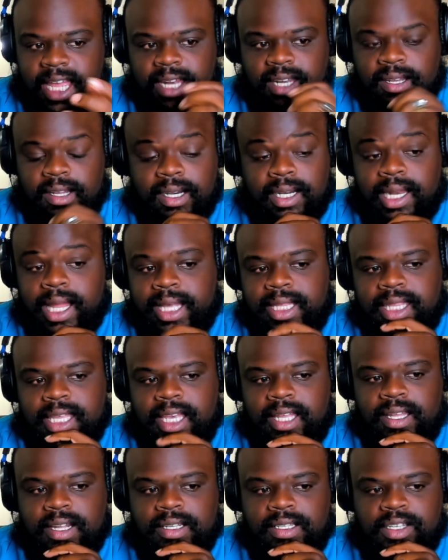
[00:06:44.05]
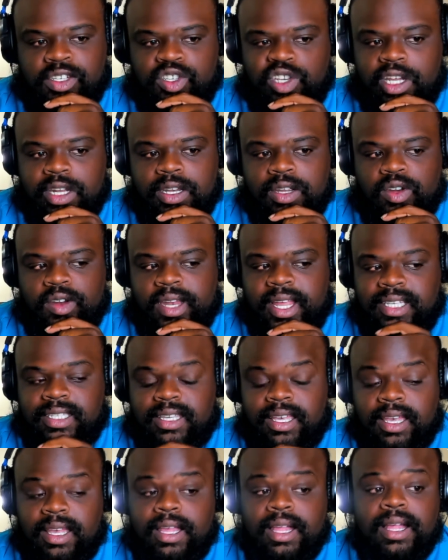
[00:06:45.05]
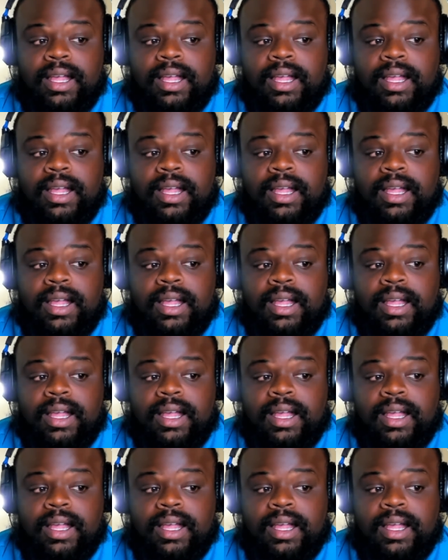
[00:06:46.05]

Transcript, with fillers: look like the other gender and they say,